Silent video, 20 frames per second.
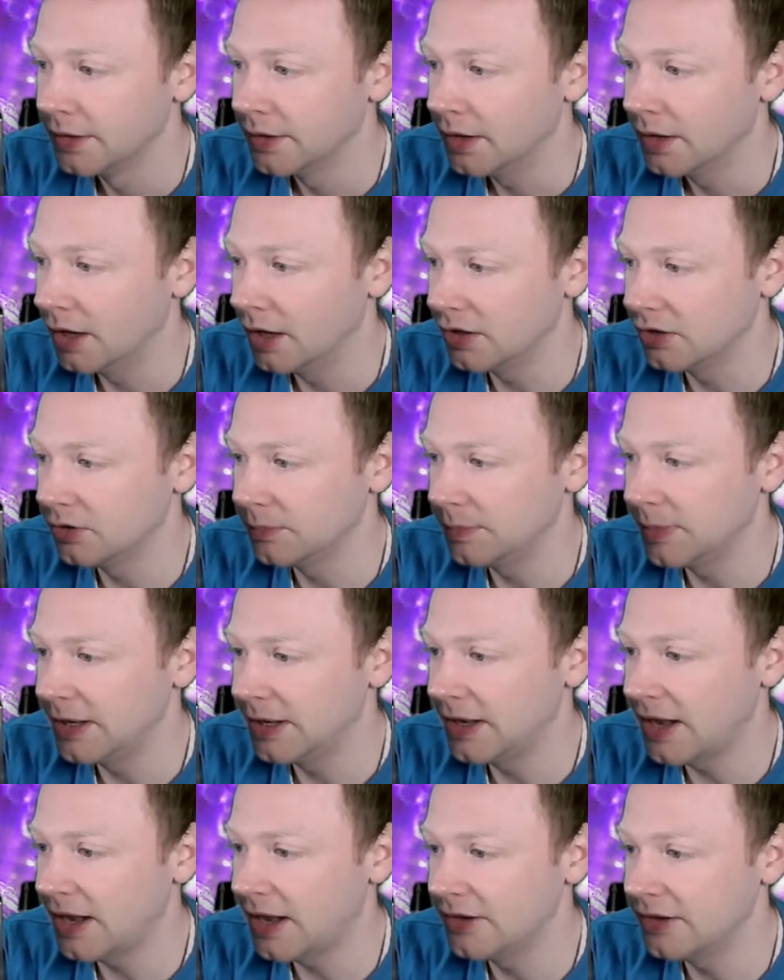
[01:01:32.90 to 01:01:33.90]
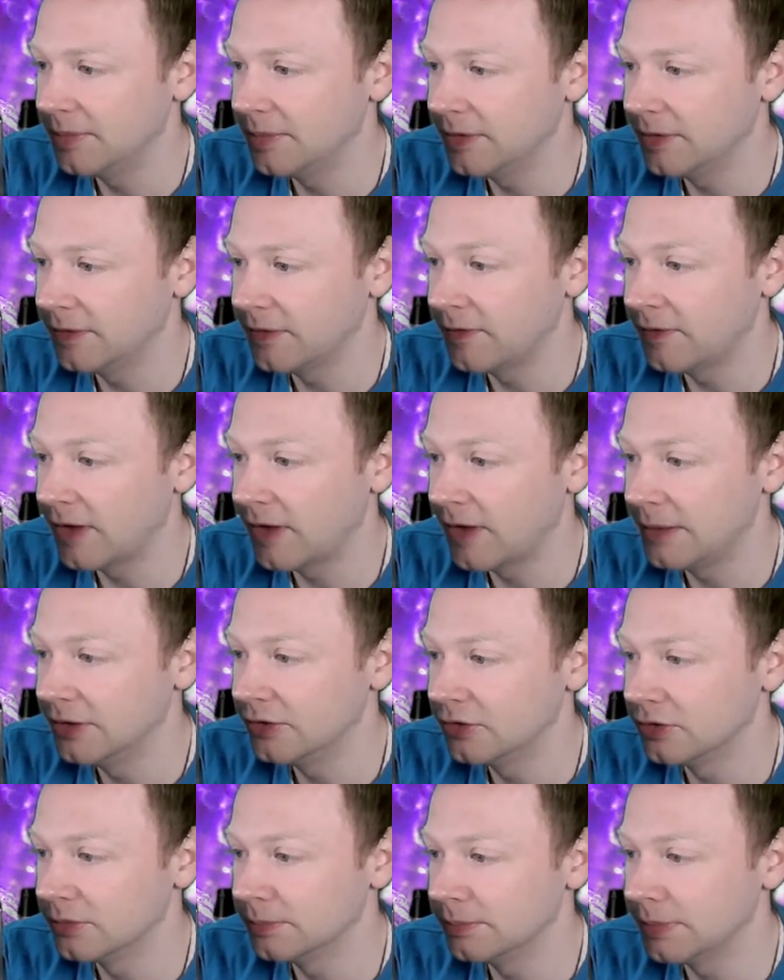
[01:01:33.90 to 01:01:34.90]
There should be an age limit for vaping. This
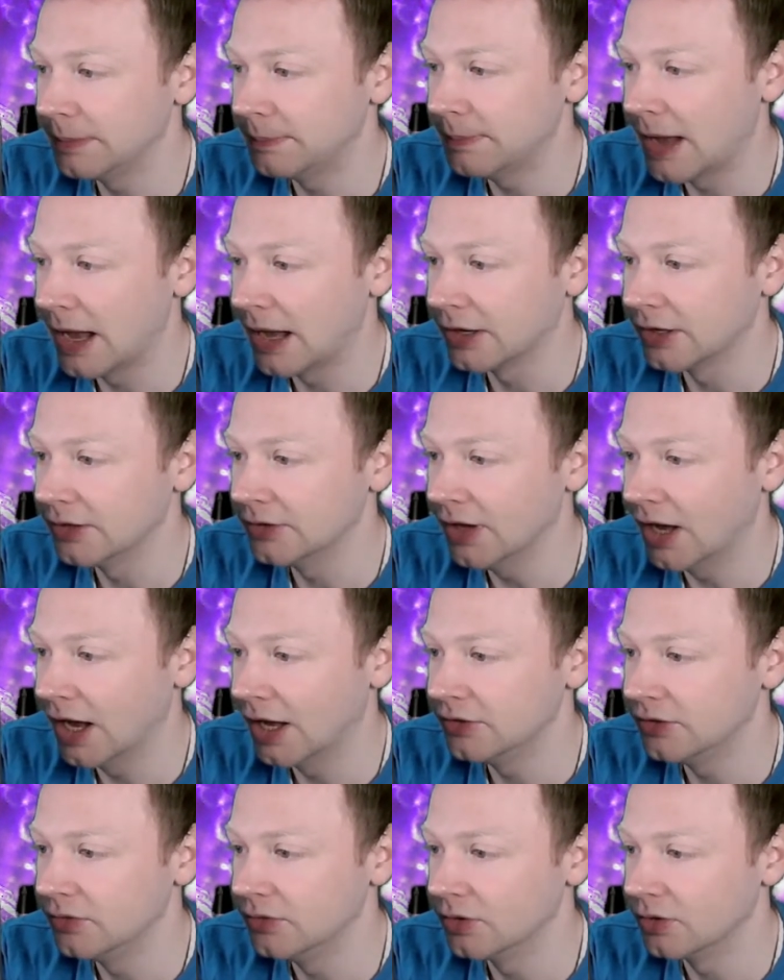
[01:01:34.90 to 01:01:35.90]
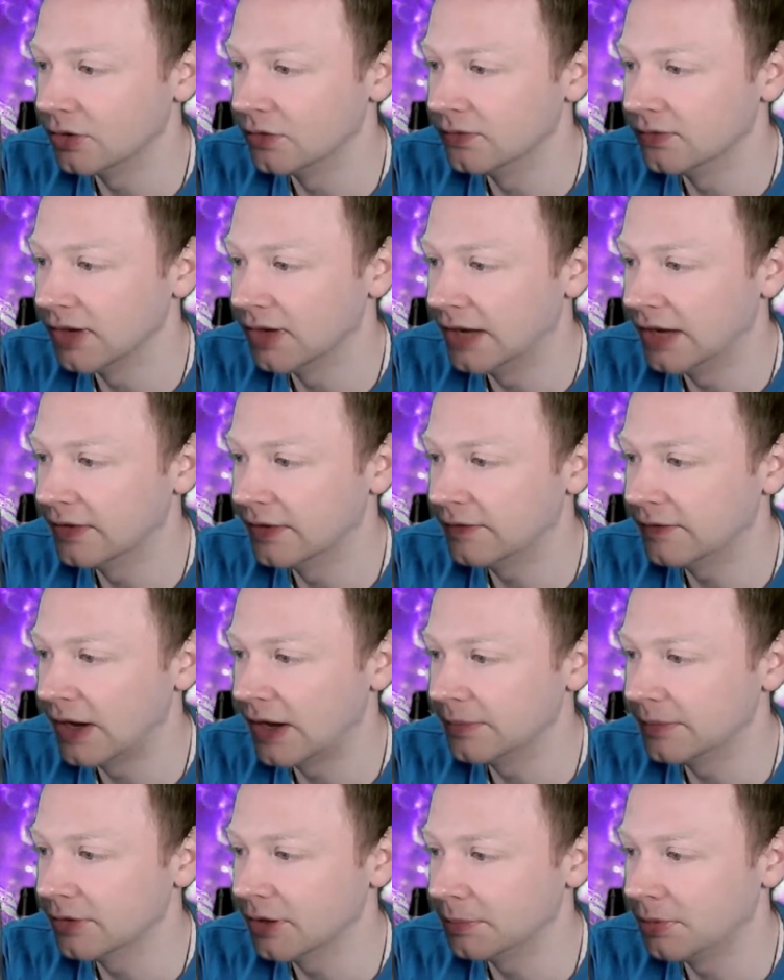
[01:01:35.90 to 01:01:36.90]
shouldn't be packaged as unicorn flavour.
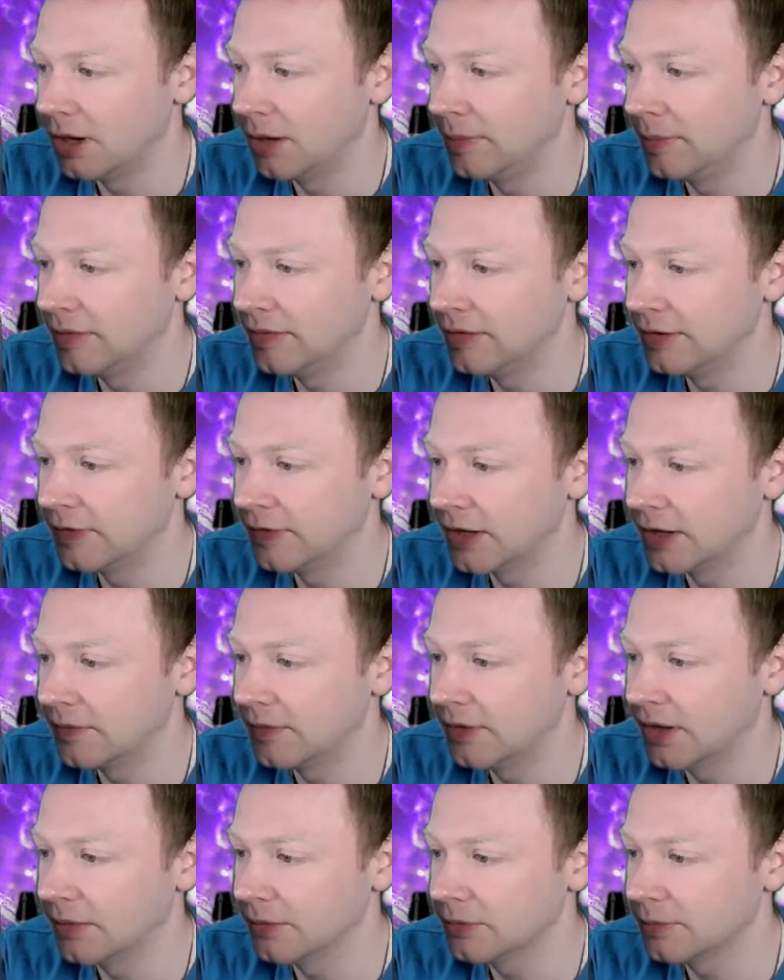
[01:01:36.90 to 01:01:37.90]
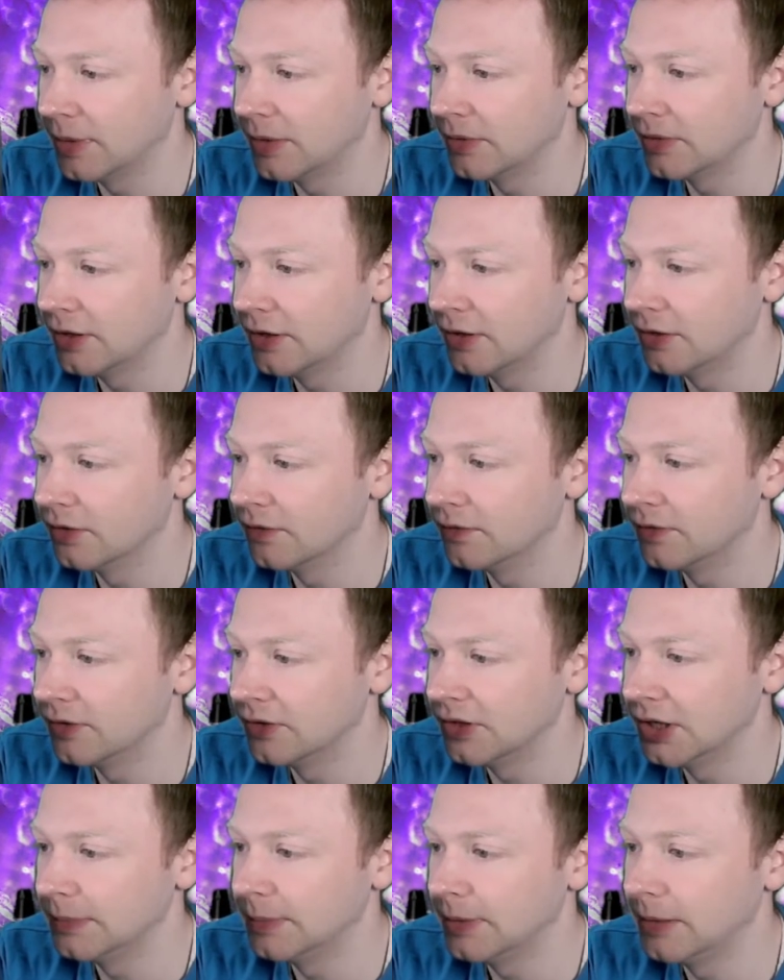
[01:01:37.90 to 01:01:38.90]
Vapes are primarily for giving up smoking and not for
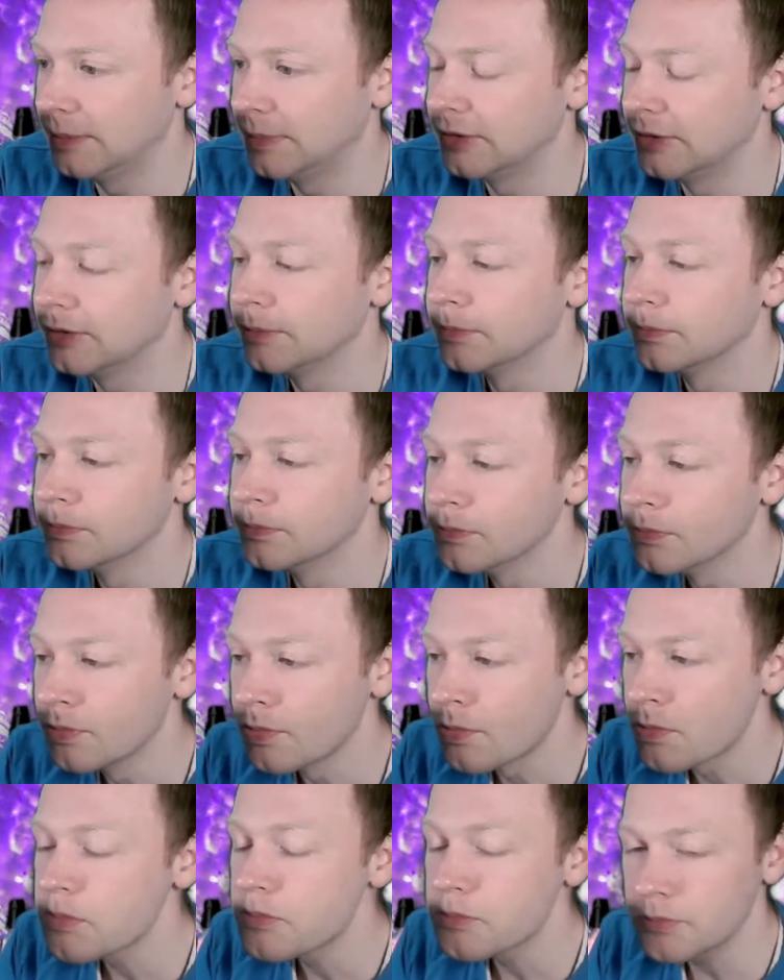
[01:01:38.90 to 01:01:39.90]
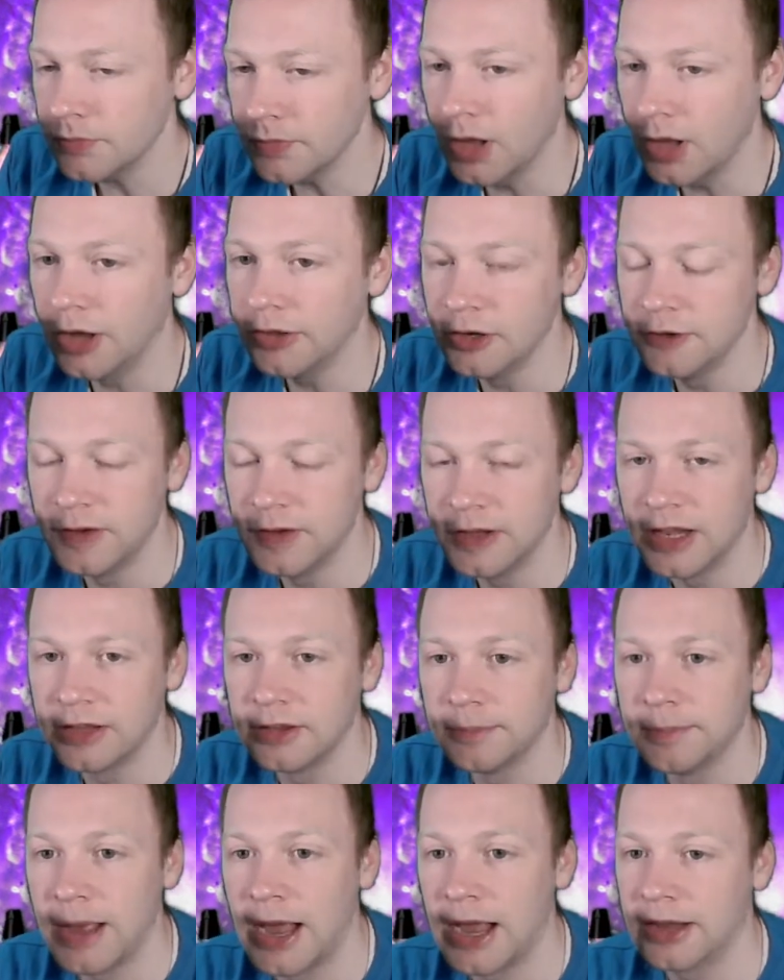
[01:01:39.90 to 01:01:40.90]
CBeebies. I do think
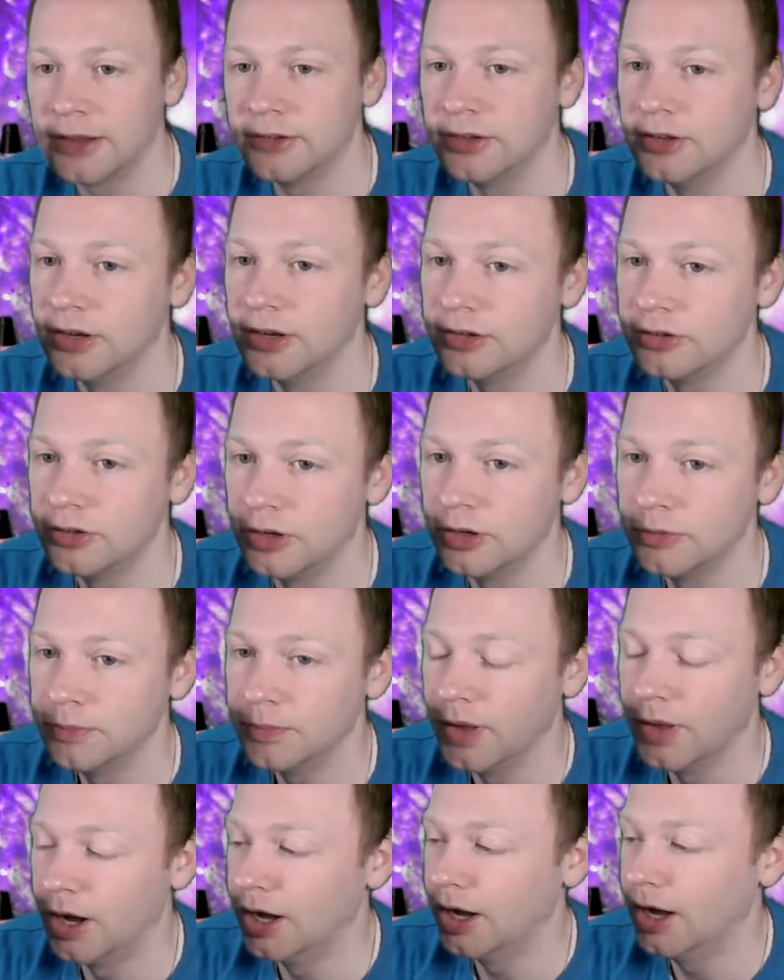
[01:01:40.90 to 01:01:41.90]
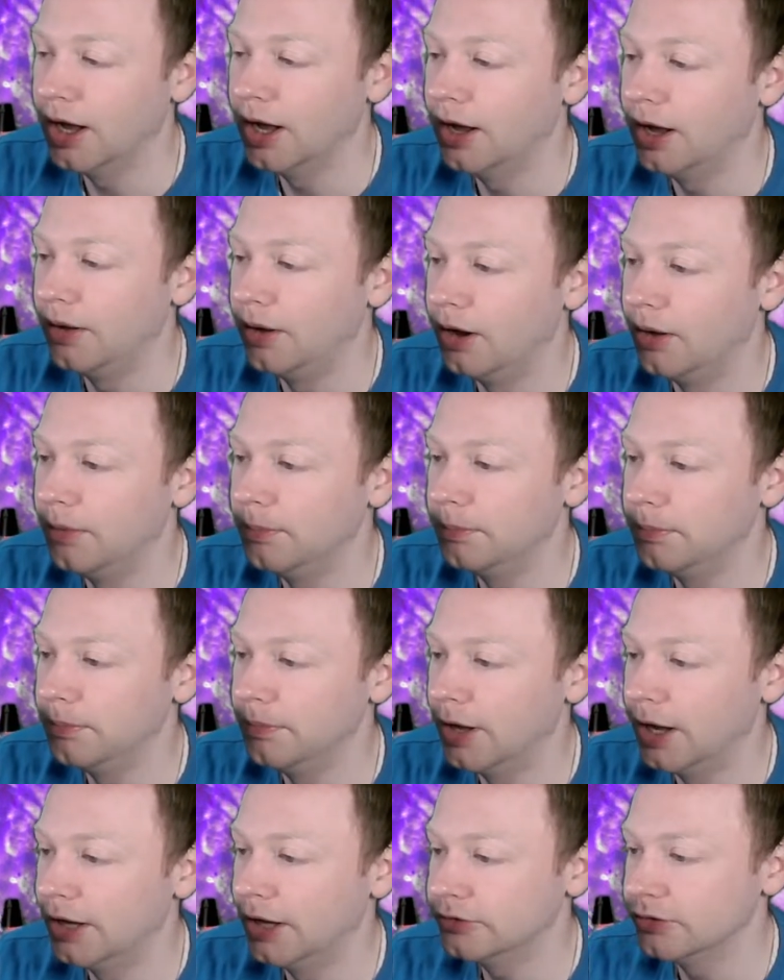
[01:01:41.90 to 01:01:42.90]
there's a packaging issue.
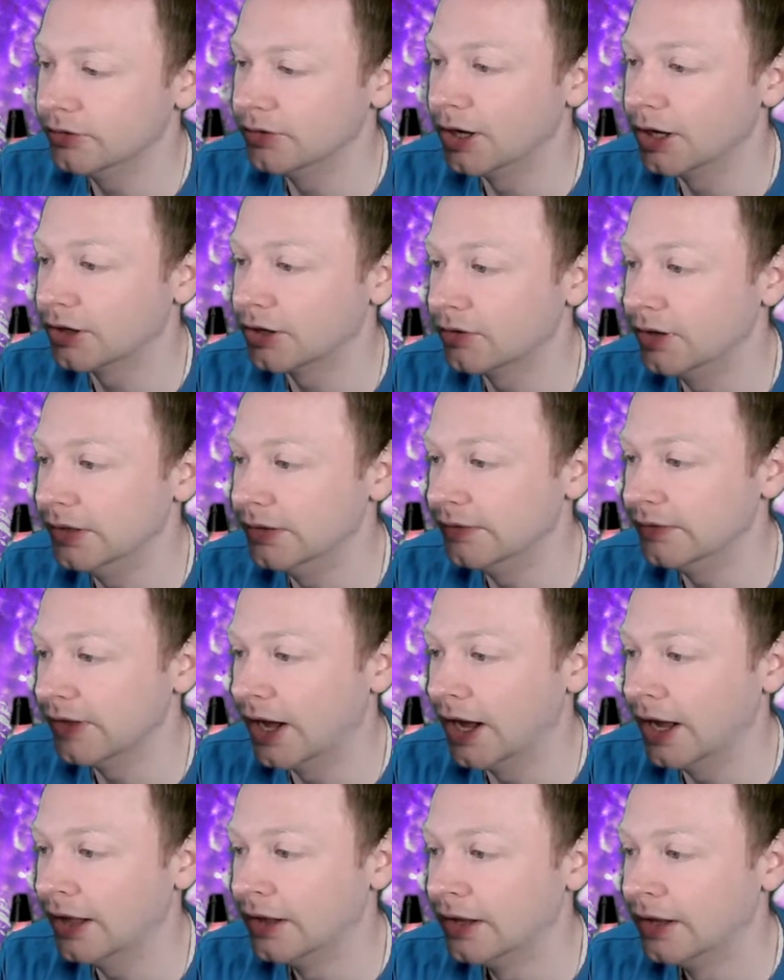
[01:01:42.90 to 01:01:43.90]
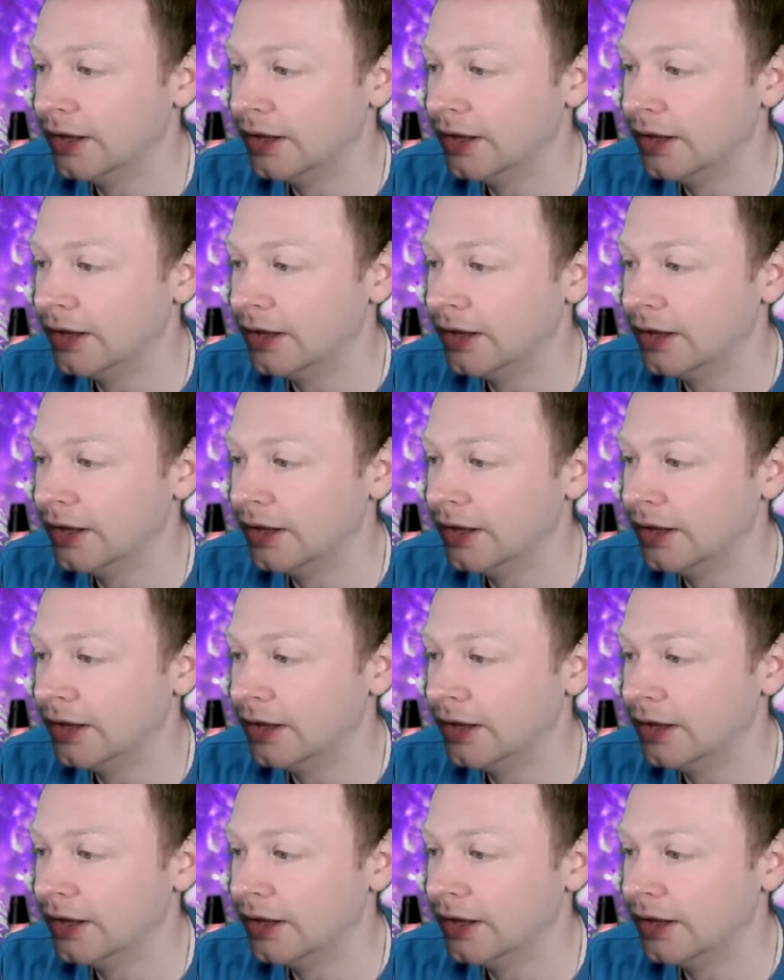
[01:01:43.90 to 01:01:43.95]
Andrew, I agree with that.